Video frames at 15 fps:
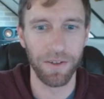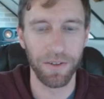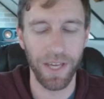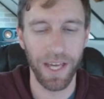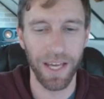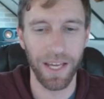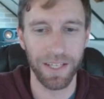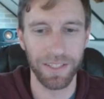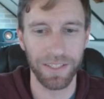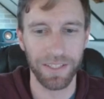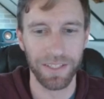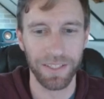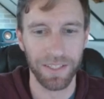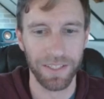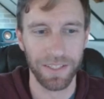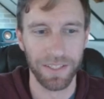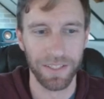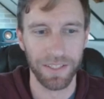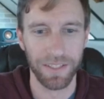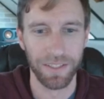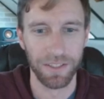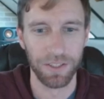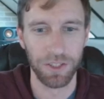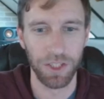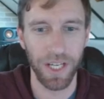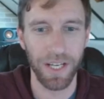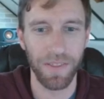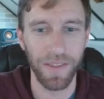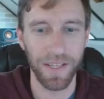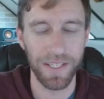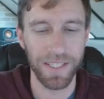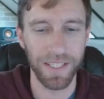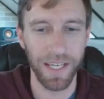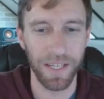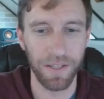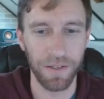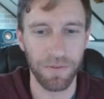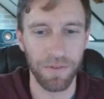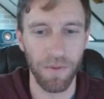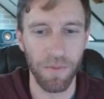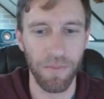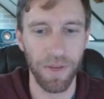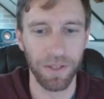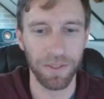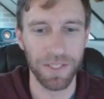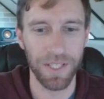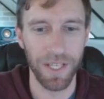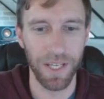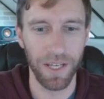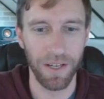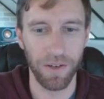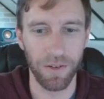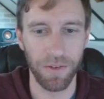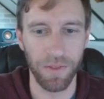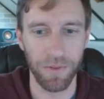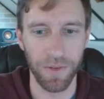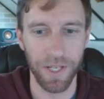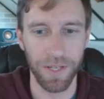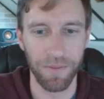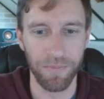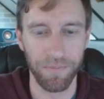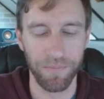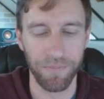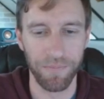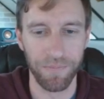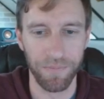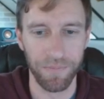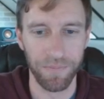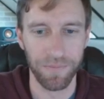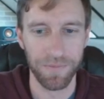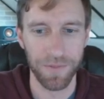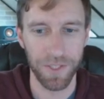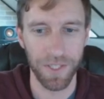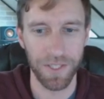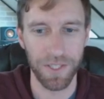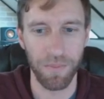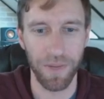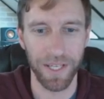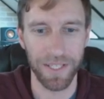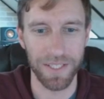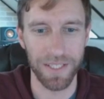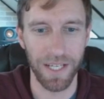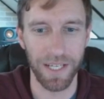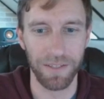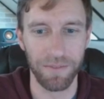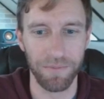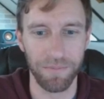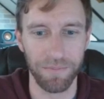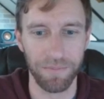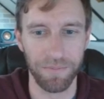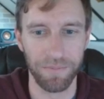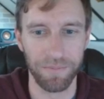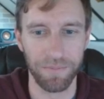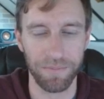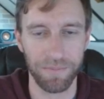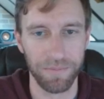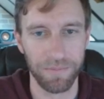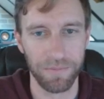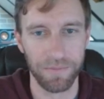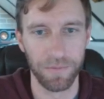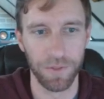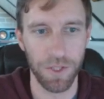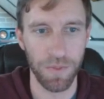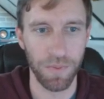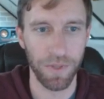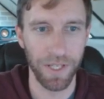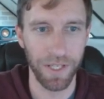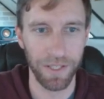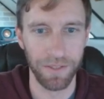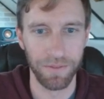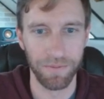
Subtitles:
can't chain things together from the middle to hit all three. He has to pick a side, which is pretty good.